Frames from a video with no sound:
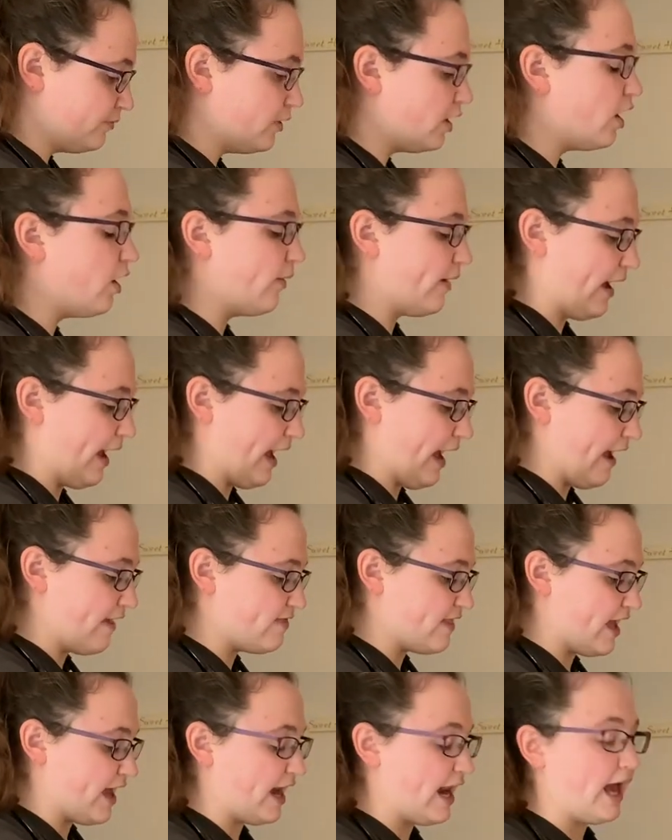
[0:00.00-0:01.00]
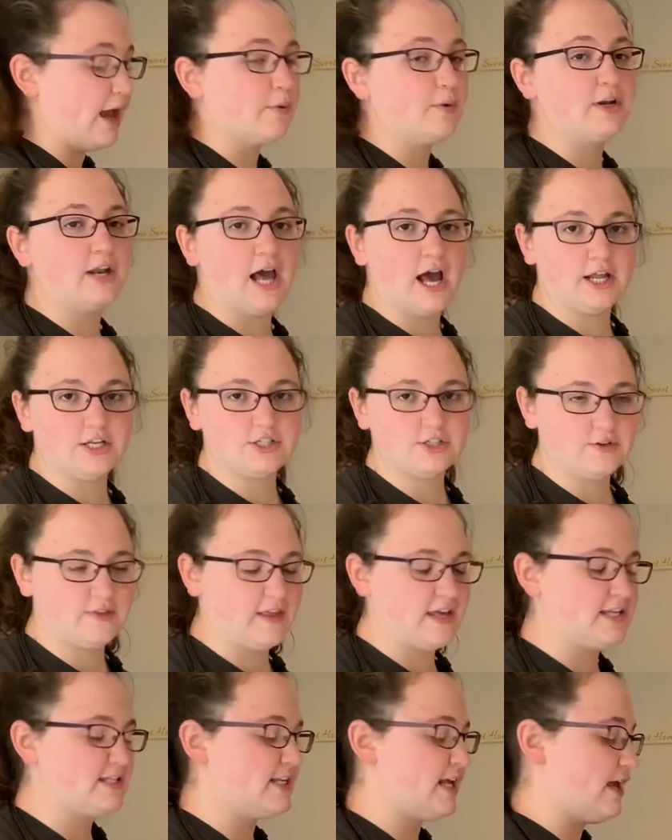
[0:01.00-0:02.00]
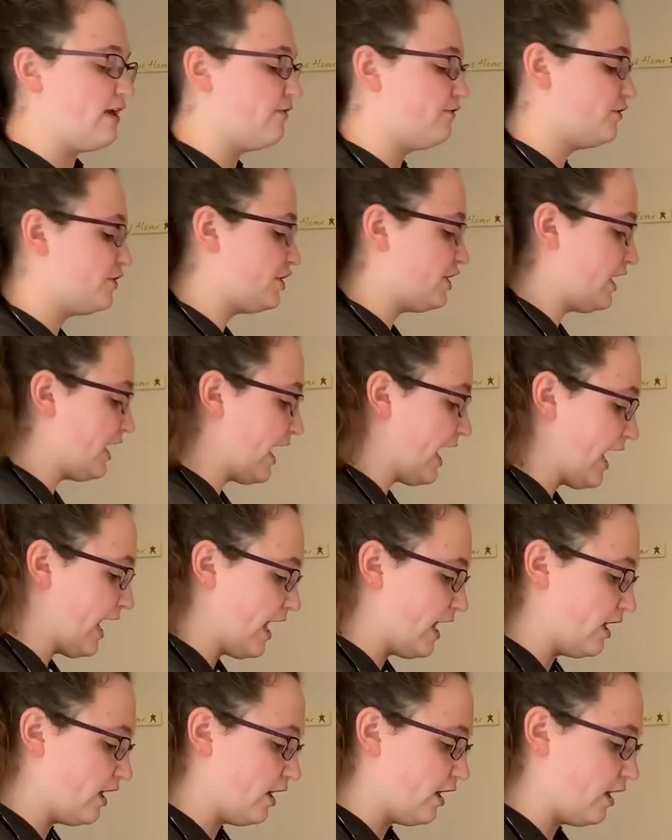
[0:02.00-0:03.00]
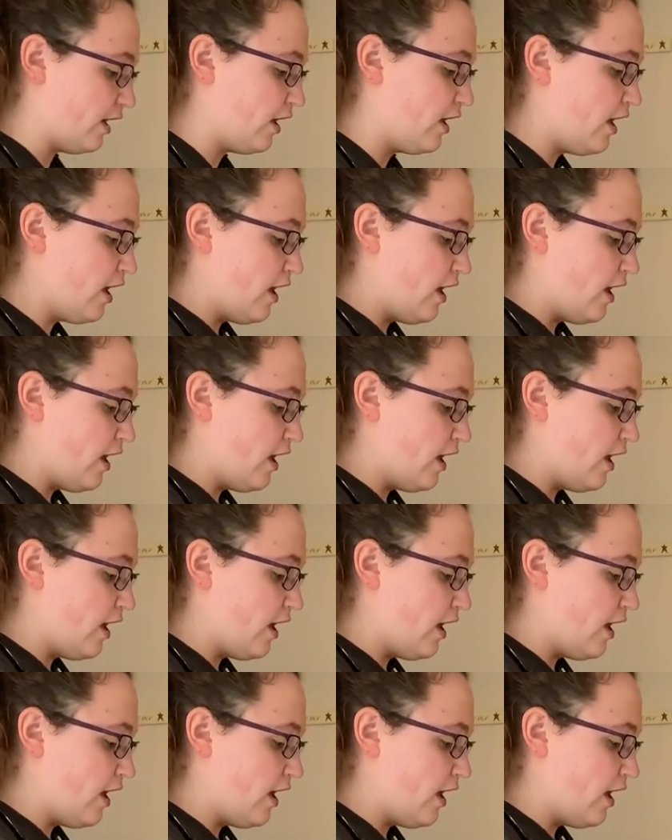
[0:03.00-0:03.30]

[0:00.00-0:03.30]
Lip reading: Okay, and then I would not do this if she had